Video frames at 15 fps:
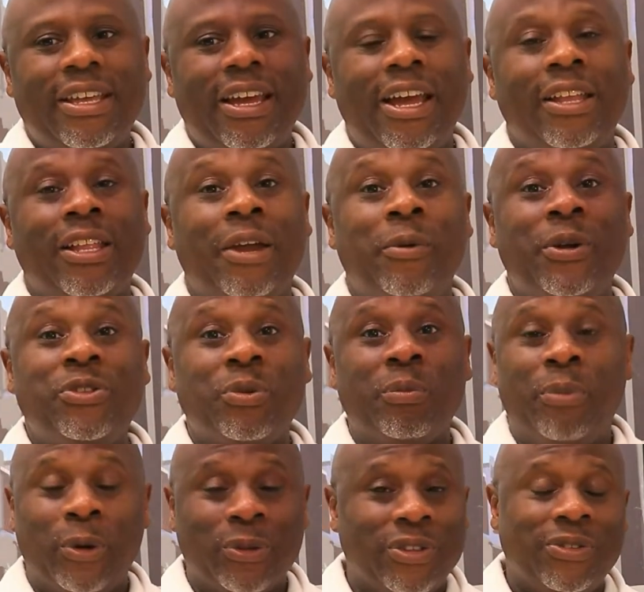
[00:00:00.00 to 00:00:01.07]
and I went to
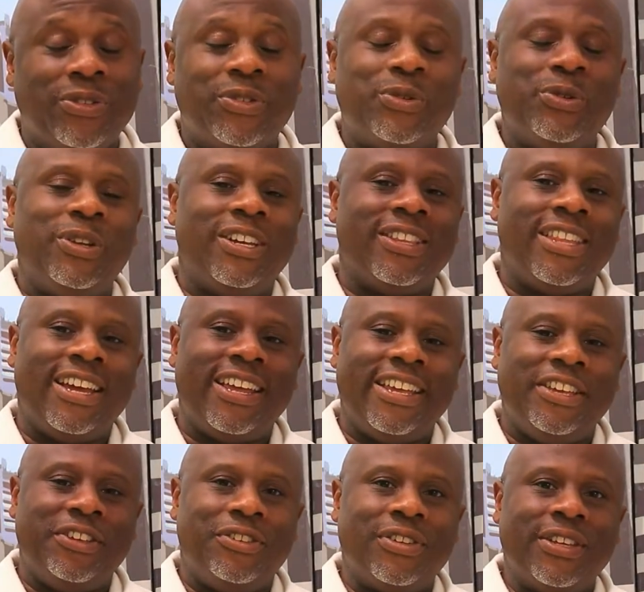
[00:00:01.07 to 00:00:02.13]
boarding school at that
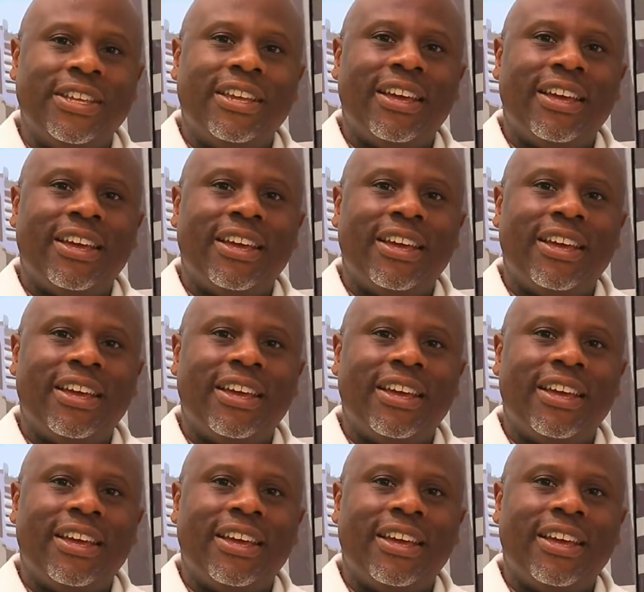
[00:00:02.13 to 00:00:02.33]
age.